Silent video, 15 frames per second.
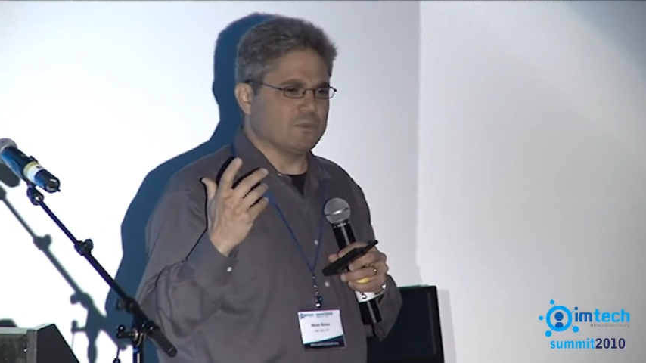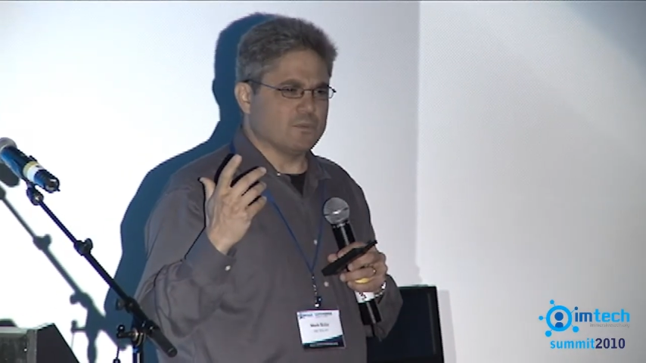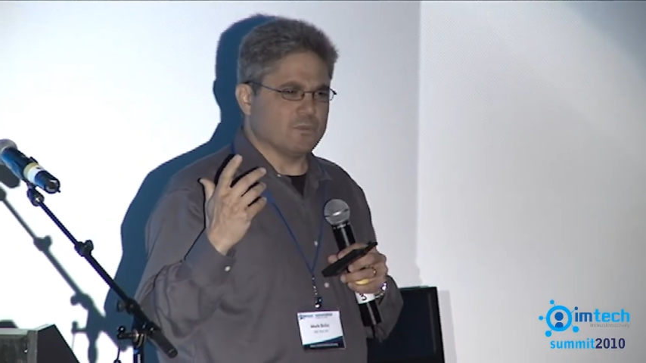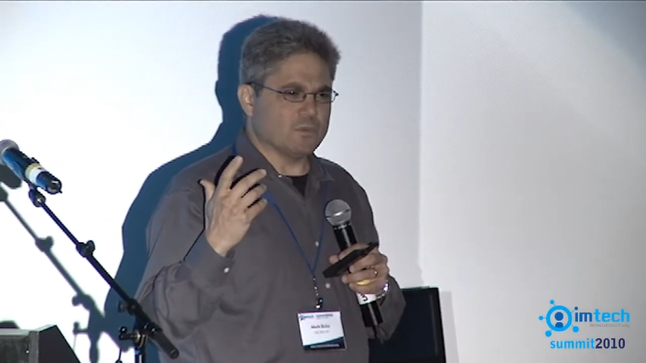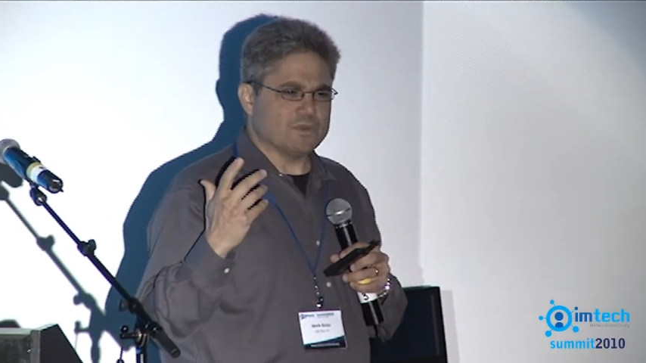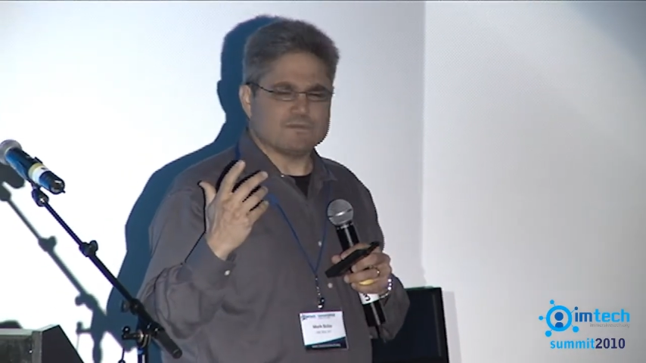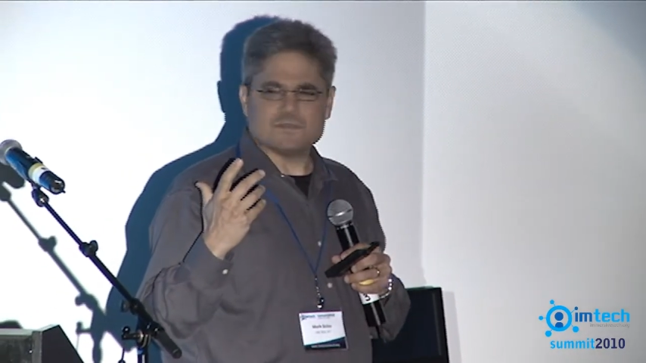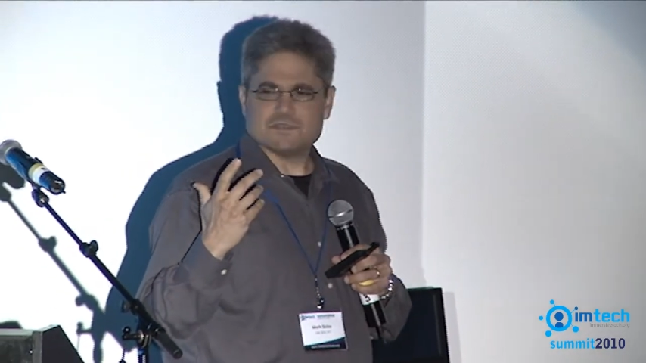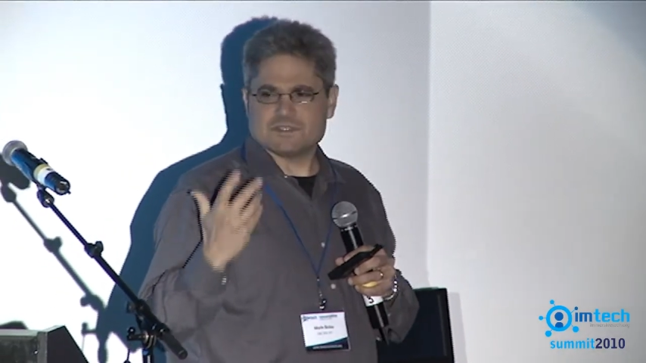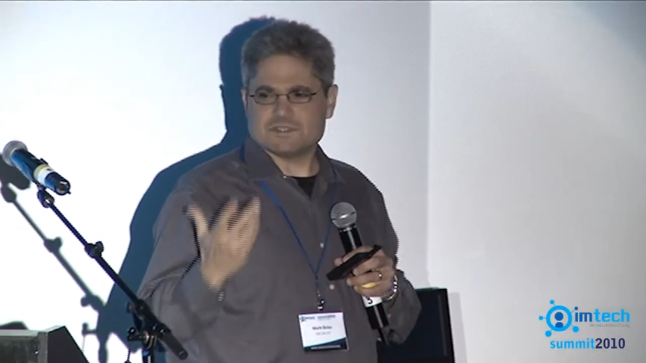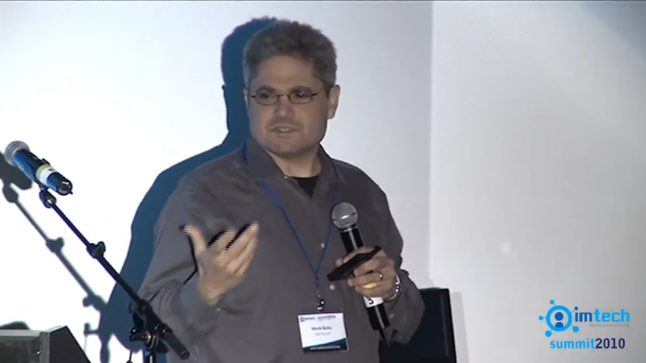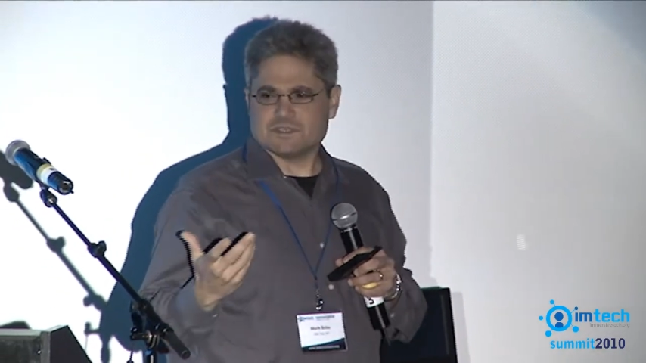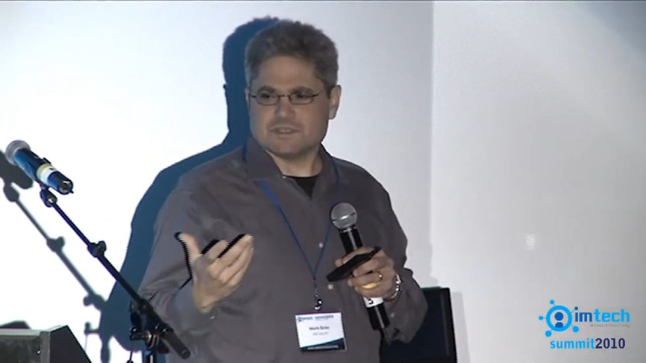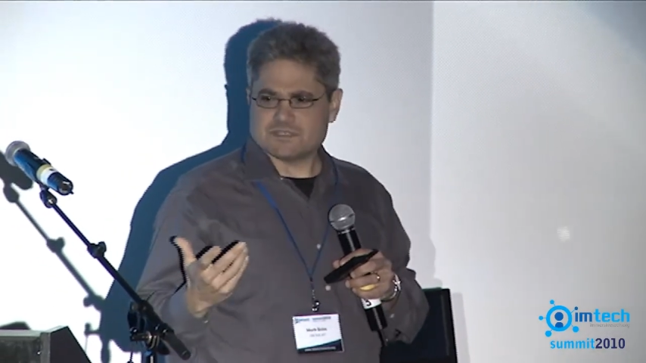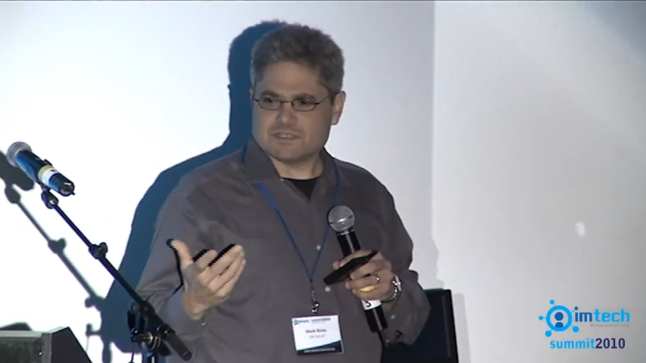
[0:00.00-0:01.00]
what if this
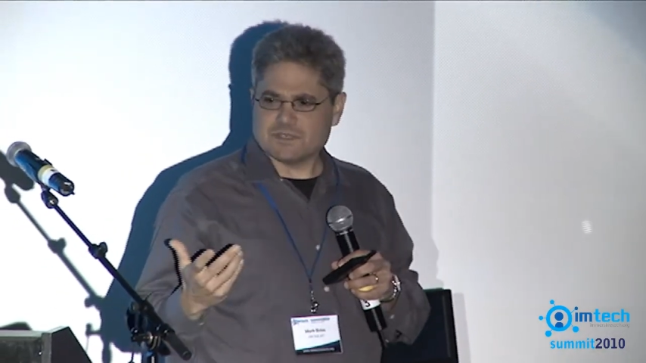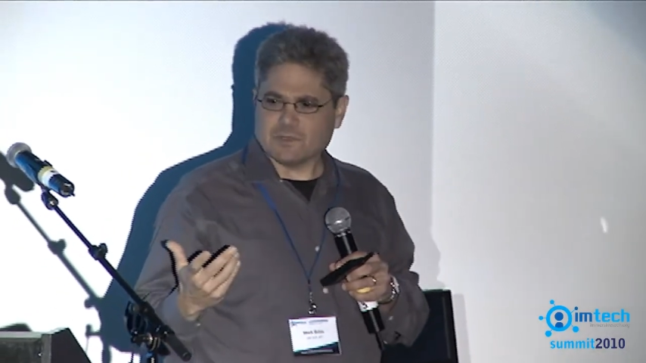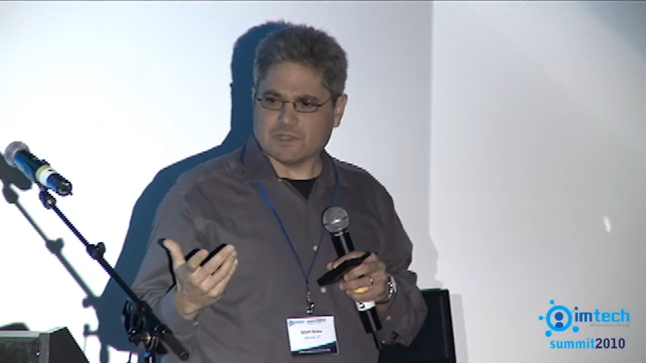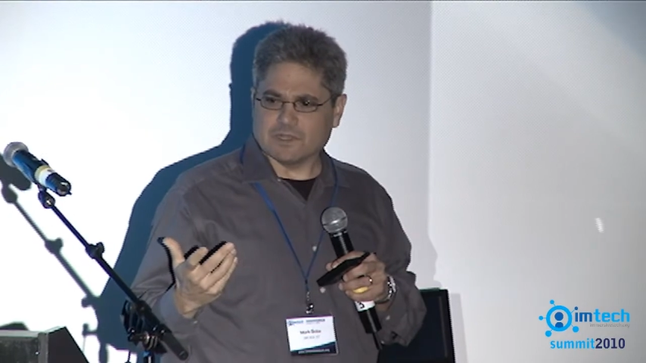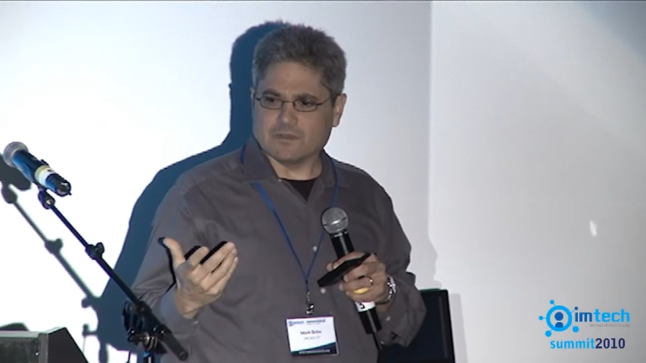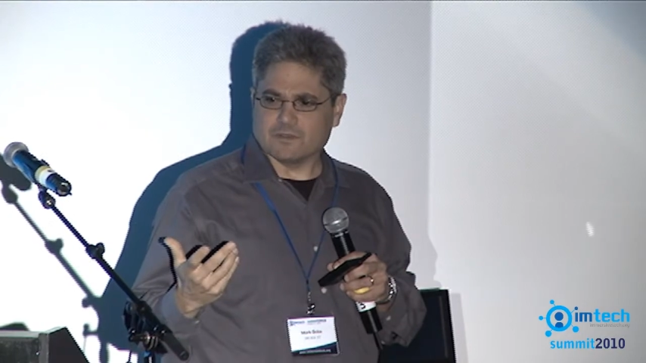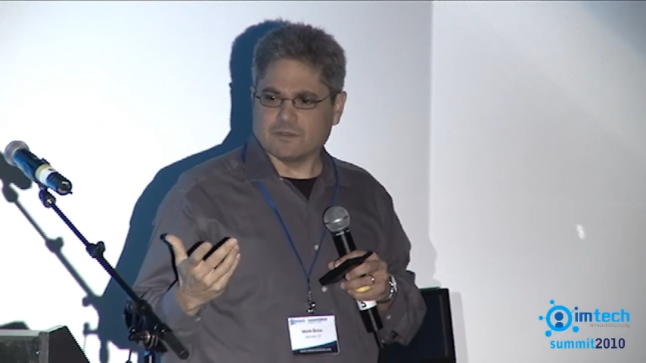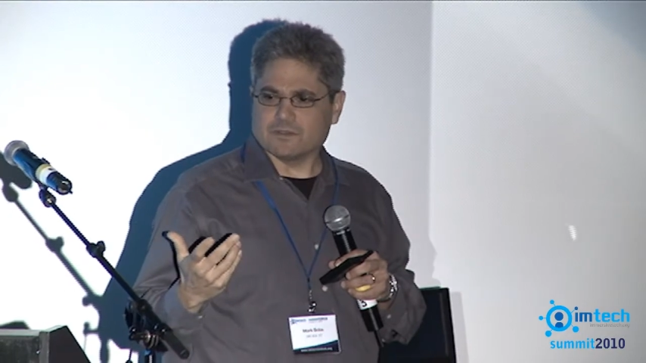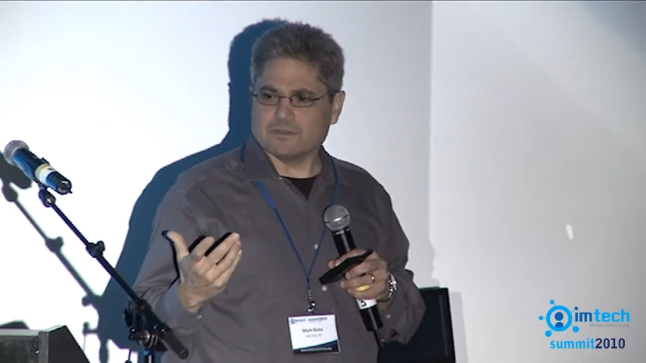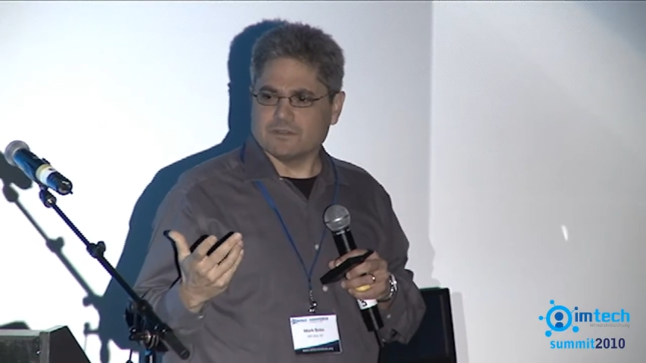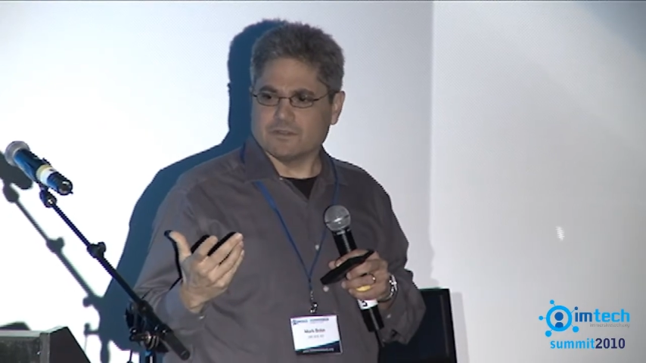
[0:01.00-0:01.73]
isn't a simulator?